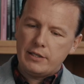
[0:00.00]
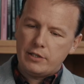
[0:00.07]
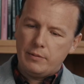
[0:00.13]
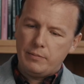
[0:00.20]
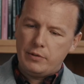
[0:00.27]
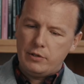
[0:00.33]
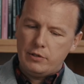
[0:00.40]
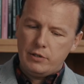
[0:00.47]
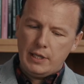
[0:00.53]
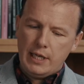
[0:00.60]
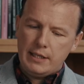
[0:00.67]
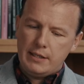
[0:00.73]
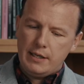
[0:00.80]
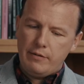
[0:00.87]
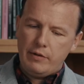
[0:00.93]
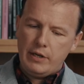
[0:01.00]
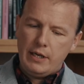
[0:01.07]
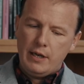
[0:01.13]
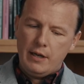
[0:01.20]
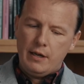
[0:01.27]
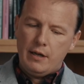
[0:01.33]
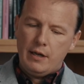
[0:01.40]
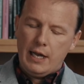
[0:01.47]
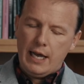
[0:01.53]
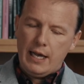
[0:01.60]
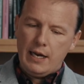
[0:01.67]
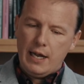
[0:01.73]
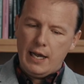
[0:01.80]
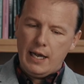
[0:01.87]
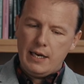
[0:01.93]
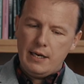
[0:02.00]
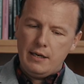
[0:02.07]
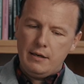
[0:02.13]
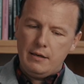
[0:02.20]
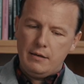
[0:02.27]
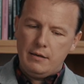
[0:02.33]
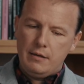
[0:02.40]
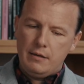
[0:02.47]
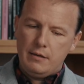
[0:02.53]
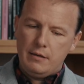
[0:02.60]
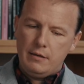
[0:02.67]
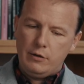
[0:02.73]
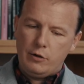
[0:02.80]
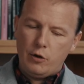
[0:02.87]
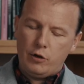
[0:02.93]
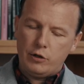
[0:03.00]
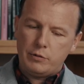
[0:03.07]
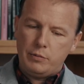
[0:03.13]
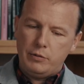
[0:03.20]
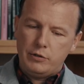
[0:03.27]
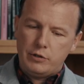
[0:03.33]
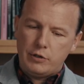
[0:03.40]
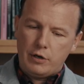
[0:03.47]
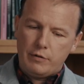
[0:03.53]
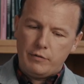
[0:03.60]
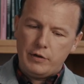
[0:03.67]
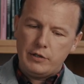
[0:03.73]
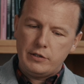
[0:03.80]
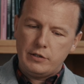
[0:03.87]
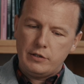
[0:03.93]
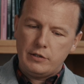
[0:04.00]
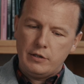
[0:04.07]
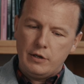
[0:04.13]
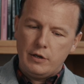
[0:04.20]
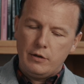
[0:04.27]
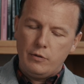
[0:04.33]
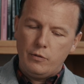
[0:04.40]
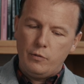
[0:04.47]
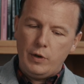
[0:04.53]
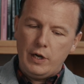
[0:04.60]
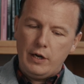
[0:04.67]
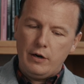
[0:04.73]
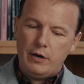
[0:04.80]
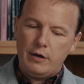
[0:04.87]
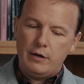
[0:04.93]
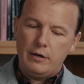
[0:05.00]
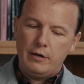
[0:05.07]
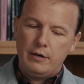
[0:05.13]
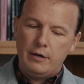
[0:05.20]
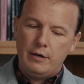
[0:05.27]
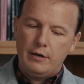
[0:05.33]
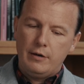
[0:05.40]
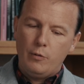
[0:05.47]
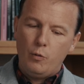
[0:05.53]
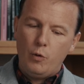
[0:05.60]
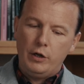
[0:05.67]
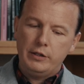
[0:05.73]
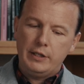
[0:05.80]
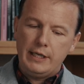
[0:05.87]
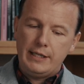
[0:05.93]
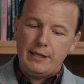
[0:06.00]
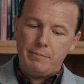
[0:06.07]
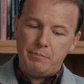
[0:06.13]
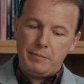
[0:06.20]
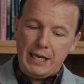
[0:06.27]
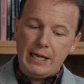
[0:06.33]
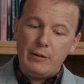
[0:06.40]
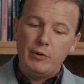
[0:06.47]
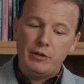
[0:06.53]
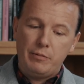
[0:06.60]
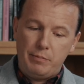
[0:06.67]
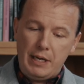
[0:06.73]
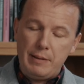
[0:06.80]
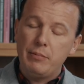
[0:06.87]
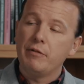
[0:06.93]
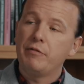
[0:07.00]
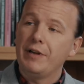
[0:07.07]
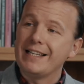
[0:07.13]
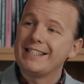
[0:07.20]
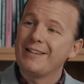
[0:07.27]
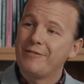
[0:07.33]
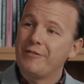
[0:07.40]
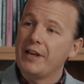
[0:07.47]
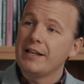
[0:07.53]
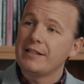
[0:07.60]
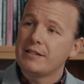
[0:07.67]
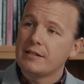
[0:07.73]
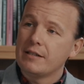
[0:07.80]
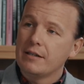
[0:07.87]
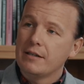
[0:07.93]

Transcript: something to that, Davy, in gospel service, we are wanting to be with people face to face.